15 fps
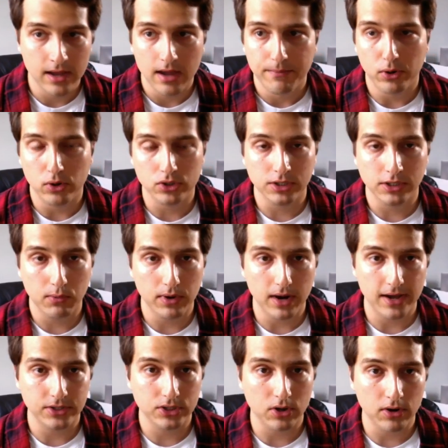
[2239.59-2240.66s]
Personally, when I
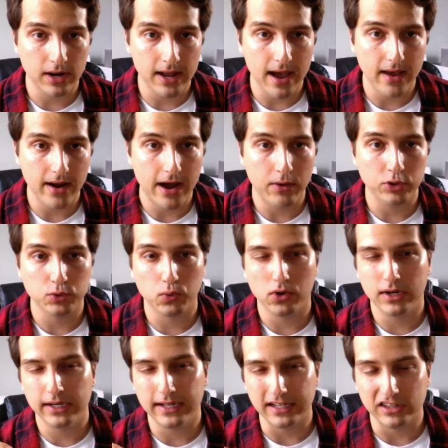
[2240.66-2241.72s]
started out, I was
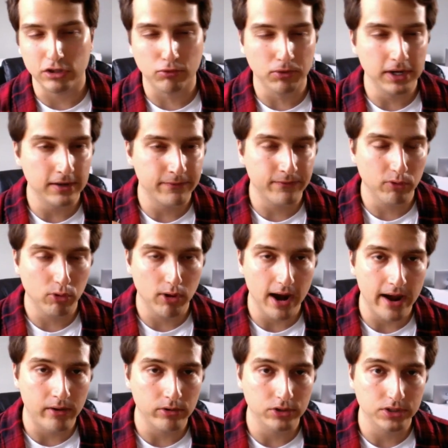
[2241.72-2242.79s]
working like three to four
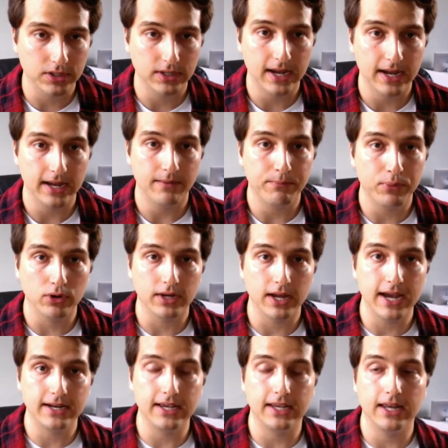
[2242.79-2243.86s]
hours today per day
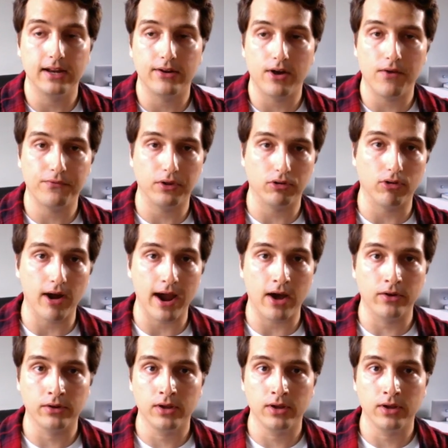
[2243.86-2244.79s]
to get it off the ground.